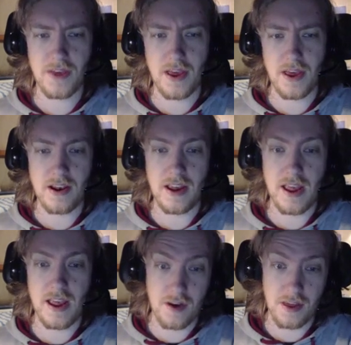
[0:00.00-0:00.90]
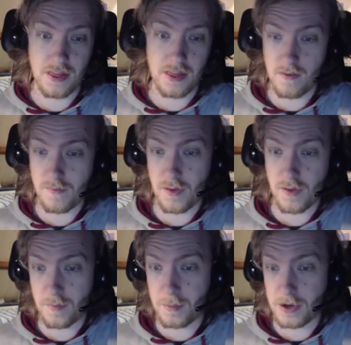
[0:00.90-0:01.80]
And then if I then
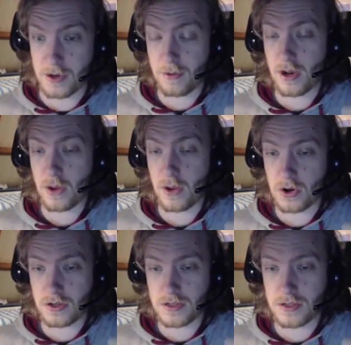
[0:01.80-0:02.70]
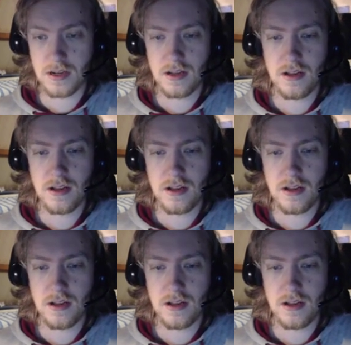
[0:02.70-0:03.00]
evolve a bunch of Poliwhirls,